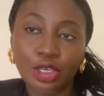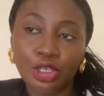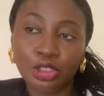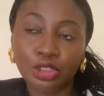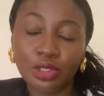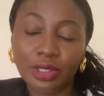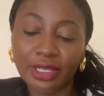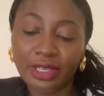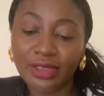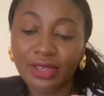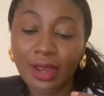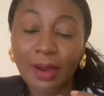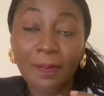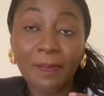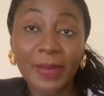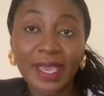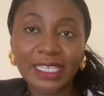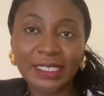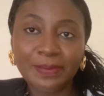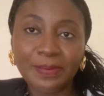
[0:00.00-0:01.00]
usually they're
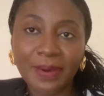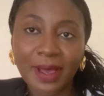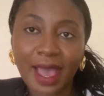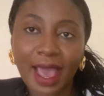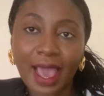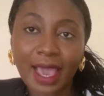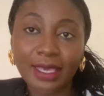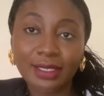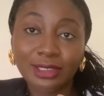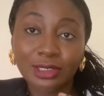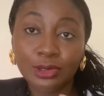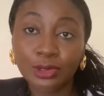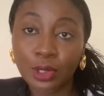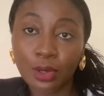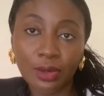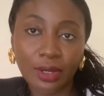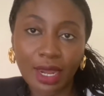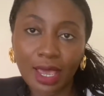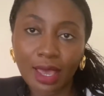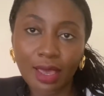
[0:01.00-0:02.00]
meat pie,
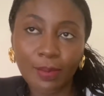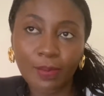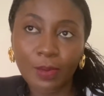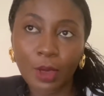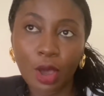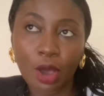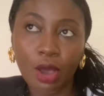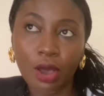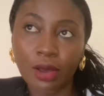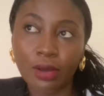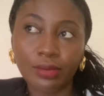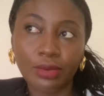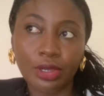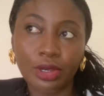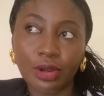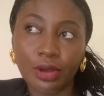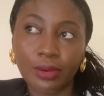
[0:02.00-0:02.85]
soda, or